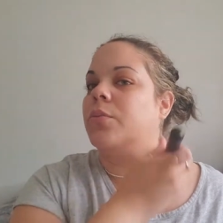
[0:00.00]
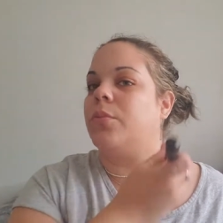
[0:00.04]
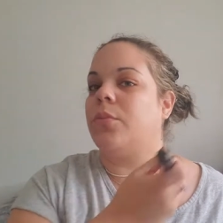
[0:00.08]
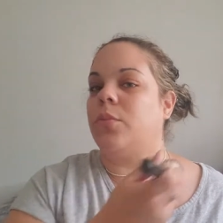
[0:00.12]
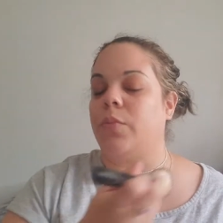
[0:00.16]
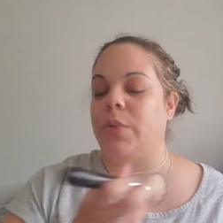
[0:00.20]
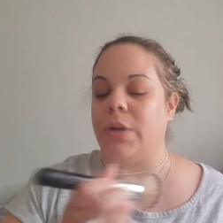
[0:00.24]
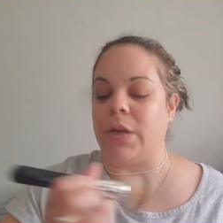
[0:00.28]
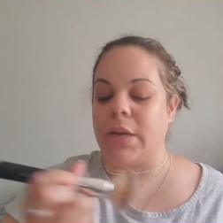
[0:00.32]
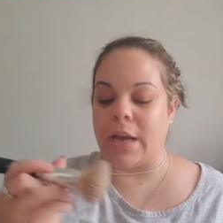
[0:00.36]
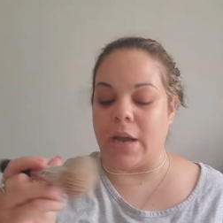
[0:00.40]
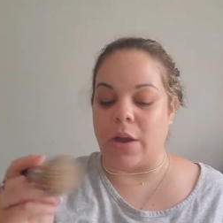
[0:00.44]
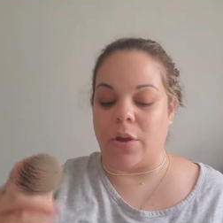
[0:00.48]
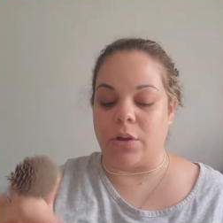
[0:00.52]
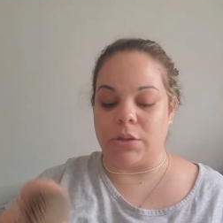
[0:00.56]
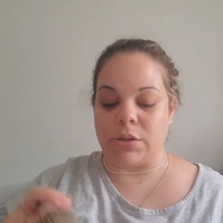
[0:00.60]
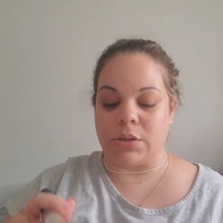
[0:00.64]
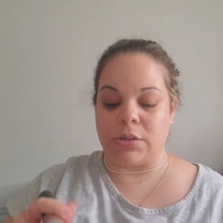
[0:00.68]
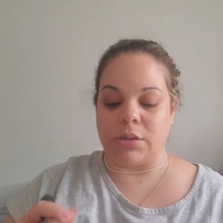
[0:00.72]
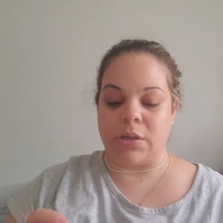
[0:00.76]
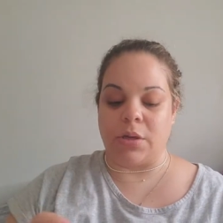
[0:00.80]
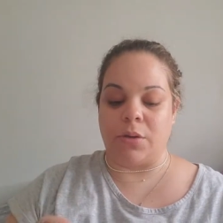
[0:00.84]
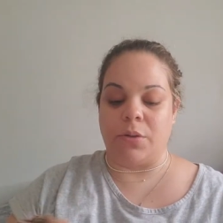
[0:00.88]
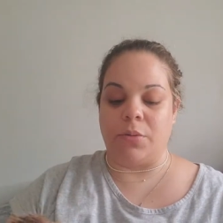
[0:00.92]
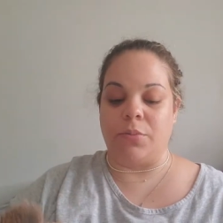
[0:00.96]
we got
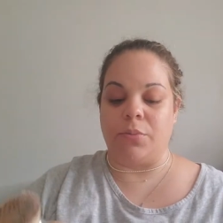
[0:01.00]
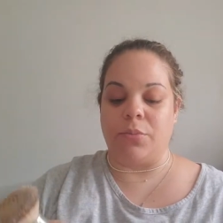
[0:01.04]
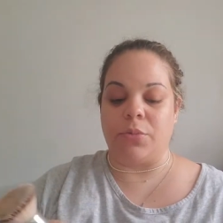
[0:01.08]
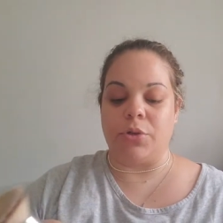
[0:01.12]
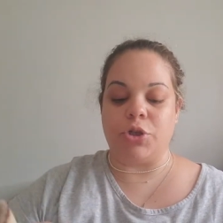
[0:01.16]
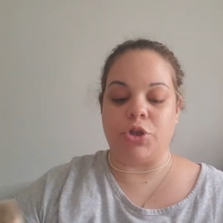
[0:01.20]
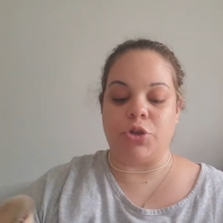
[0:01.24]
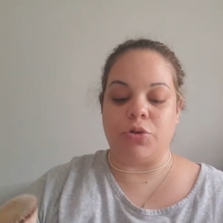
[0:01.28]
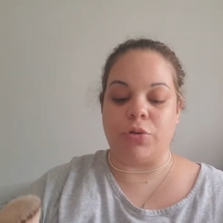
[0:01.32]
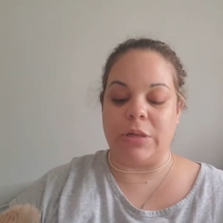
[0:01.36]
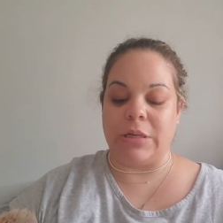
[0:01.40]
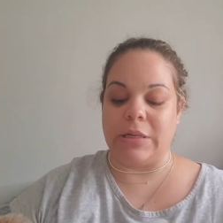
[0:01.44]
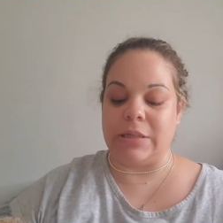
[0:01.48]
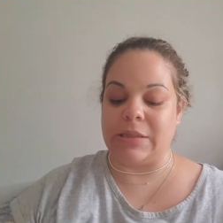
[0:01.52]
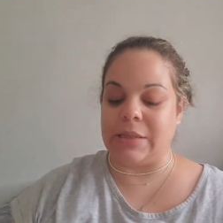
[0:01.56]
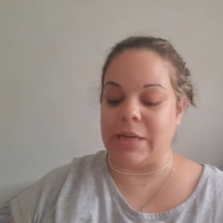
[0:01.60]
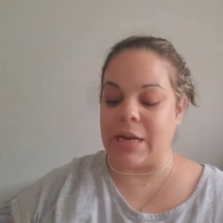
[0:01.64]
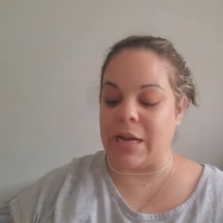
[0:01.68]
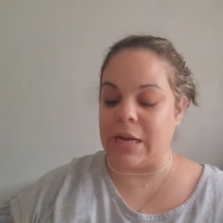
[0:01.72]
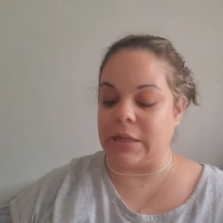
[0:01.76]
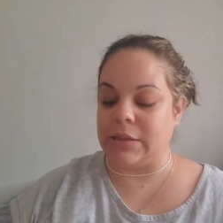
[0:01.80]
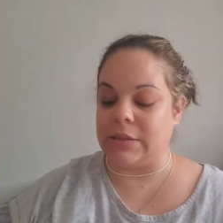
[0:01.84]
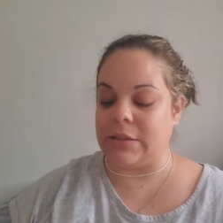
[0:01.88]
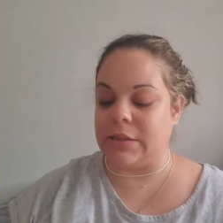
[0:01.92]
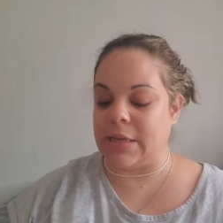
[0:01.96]
some trees
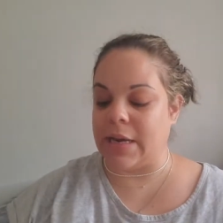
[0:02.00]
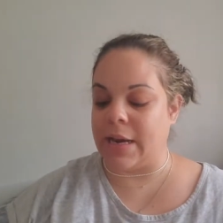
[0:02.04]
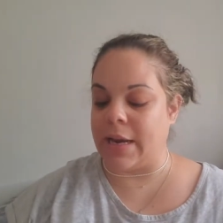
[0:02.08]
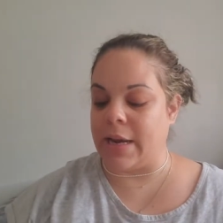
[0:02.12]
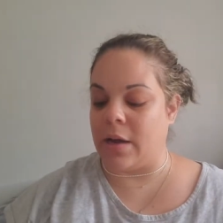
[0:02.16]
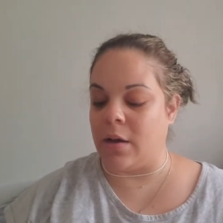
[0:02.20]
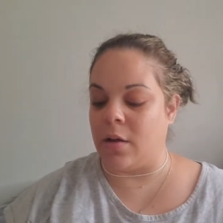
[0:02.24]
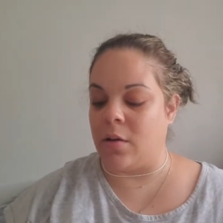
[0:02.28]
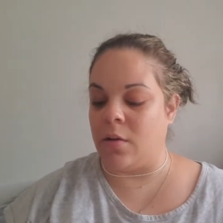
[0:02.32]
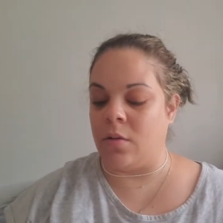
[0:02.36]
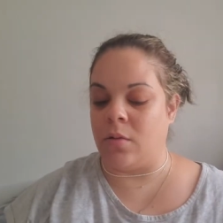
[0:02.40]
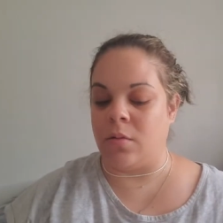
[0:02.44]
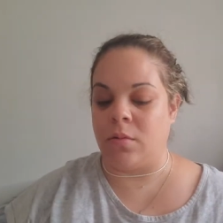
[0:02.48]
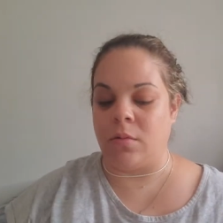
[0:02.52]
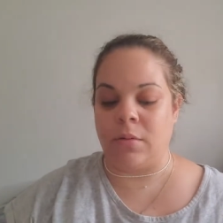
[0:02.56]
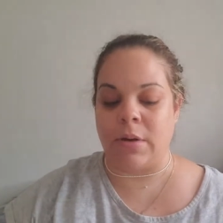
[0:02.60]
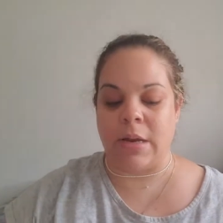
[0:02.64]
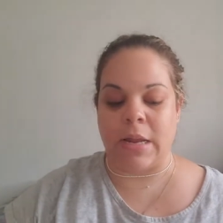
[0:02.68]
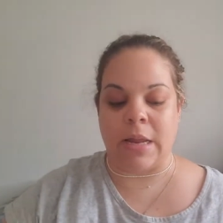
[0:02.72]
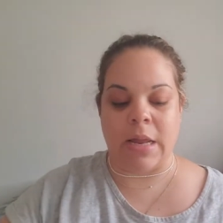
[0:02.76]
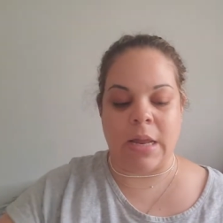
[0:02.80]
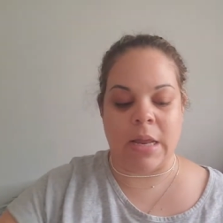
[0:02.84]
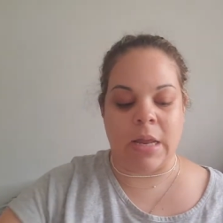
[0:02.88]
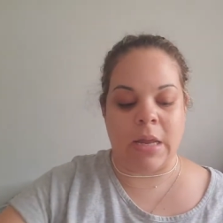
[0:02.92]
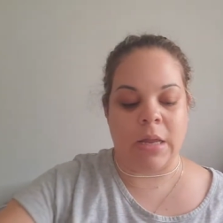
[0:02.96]
knocked down,
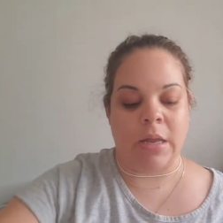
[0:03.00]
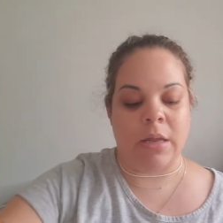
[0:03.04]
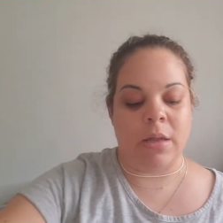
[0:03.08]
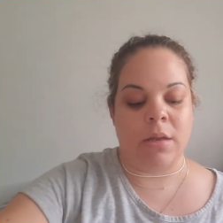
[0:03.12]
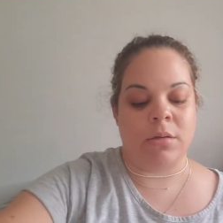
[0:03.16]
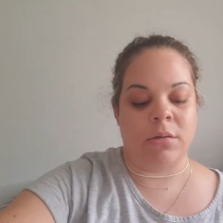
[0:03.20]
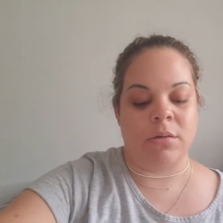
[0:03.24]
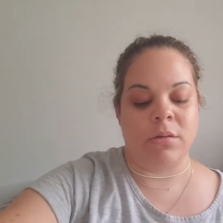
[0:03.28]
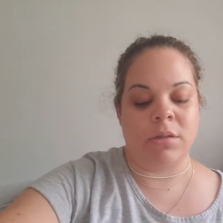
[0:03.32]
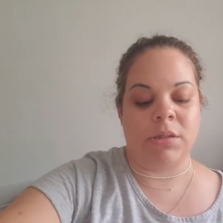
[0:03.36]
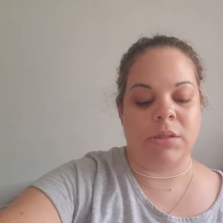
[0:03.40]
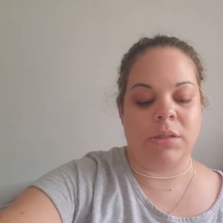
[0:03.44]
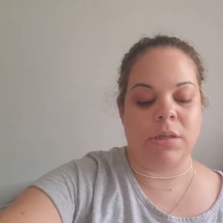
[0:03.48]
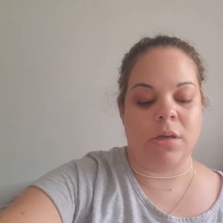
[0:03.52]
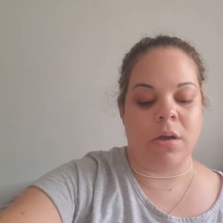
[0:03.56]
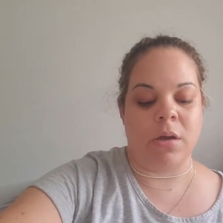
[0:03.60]
and